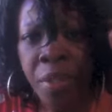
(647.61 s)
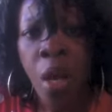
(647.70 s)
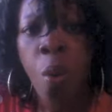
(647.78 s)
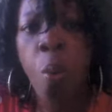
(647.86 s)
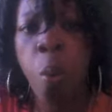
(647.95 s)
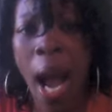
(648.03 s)

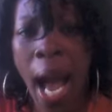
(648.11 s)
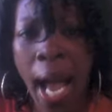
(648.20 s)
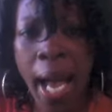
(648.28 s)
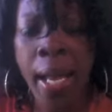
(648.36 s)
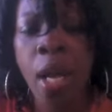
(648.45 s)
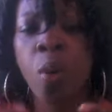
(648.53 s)

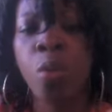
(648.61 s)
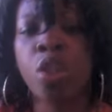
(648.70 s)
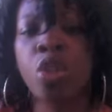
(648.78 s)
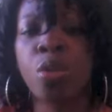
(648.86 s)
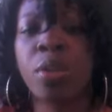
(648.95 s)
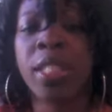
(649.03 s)
Why would
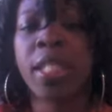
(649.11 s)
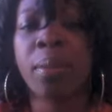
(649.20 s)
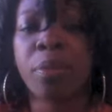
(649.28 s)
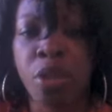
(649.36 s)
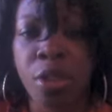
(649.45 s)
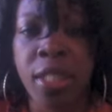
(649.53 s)
you
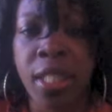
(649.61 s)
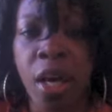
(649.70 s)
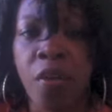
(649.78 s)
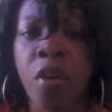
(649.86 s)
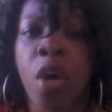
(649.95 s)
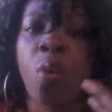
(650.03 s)
tempt
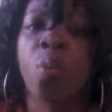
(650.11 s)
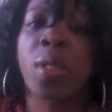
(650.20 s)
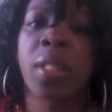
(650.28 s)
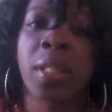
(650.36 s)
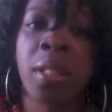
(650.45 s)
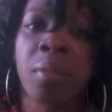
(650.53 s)
yourself
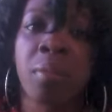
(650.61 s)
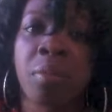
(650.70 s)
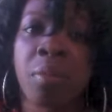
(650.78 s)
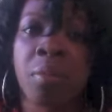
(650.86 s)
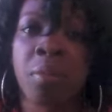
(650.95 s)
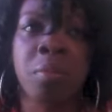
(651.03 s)
with
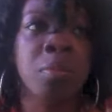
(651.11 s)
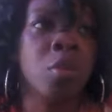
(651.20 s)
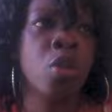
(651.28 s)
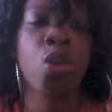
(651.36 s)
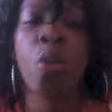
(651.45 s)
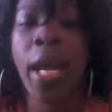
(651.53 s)

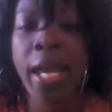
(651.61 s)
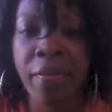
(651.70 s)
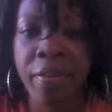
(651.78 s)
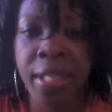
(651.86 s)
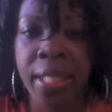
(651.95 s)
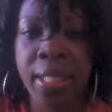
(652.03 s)

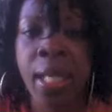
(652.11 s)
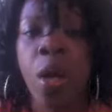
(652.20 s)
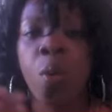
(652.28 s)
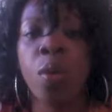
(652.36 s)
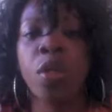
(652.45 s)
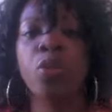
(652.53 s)
cravings
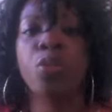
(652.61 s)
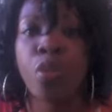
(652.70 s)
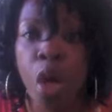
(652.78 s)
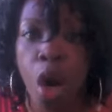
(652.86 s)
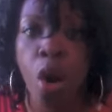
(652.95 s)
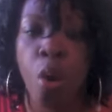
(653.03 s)
when you
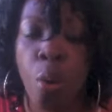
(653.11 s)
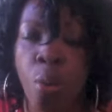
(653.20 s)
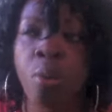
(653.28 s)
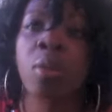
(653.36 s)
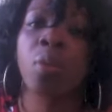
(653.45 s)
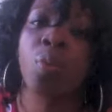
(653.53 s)

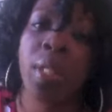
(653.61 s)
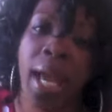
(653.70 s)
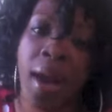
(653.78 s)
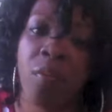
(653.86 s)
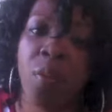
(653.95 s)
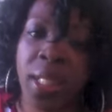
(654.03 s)
know we
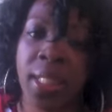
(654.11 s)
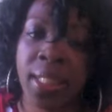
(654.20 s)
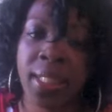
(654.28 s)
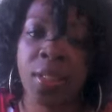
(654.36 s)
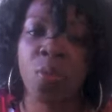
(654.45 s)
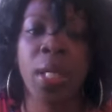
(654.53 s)
have
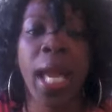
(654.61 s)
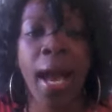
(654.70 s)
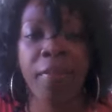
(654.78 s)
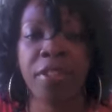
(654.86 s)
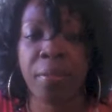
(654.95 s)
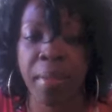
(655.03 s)
weaknesses? We
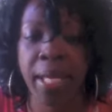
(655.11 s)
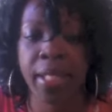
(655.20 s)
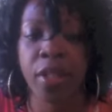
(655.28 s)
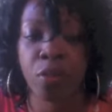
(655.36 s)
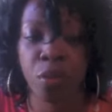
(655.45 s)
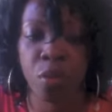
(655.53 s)
have to make
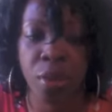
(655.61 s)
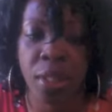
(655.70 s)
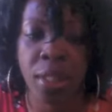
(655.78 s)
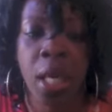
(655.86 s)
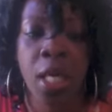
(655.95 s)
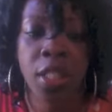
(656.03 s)
it through
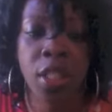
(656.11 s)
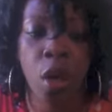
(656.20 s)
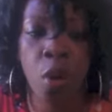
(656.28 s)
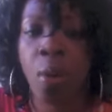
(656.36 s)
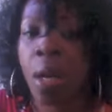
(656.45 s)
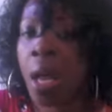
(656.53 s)
this.
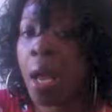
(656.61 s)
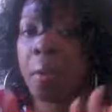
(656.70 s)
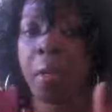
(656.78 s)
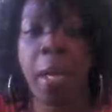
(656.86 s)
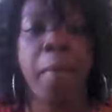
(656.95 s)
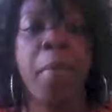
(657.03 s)
So
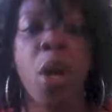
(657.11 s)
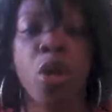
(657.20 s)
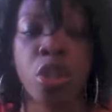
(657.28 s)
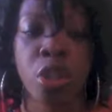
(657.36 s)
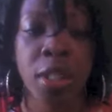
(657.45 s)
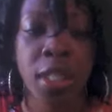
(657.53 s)

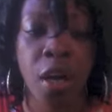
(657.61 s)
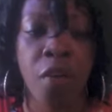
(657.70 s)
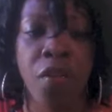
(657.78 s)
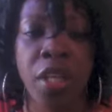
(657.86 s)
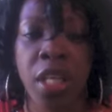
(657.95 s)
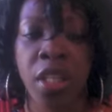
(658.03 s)
immerse
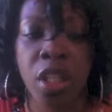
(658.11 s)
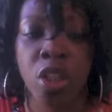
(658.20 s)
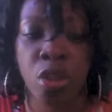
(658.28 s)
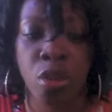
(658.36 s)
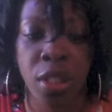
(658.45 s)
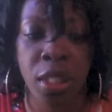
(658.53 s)
yourself in the
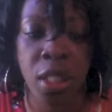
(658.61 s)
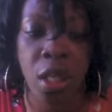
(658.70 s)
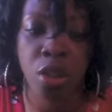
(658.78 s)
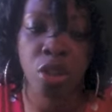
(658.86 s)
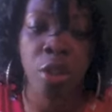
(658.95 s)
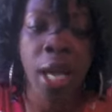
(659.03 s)
juicing
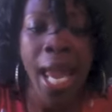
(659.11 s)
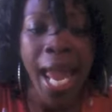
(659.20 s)
culture.